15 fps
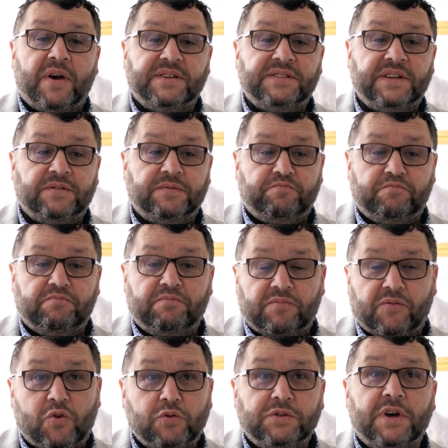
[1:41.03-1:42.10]
I said,
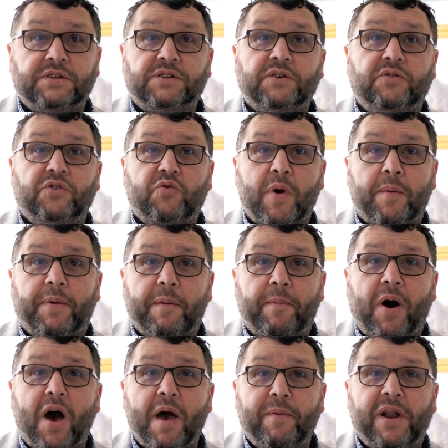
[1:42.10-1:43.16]
"Of course I do. You're Reb
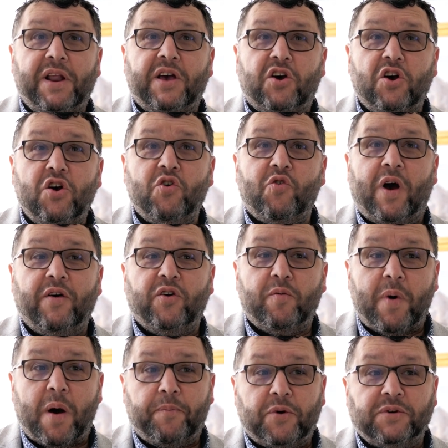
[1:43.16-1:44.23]
Chaim Eli Kernkraut.
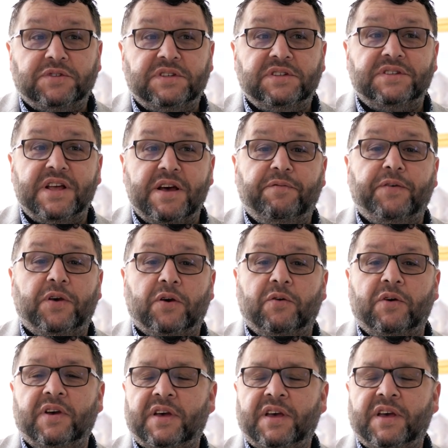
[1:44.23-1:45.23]
You're my boss's nephew."